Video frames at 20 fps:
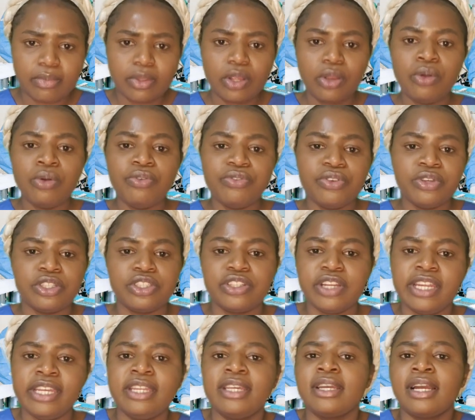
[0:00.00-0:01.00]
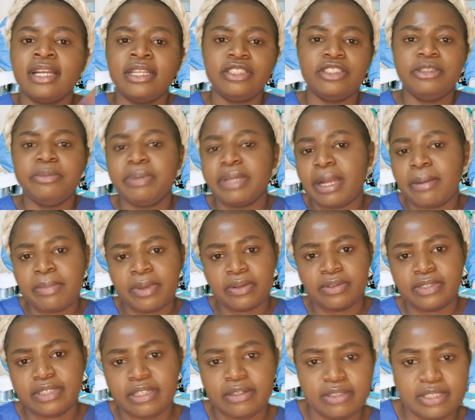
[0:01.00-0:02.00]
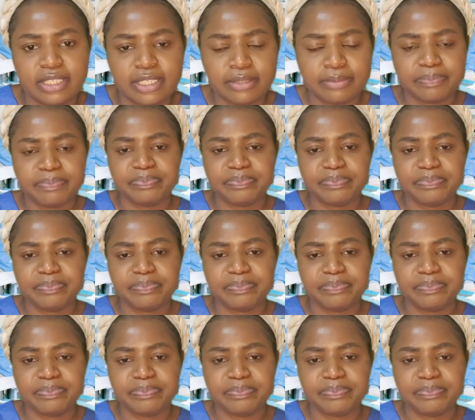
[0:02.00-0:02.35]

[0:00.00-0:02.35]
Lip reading: of your training until you become a consultant.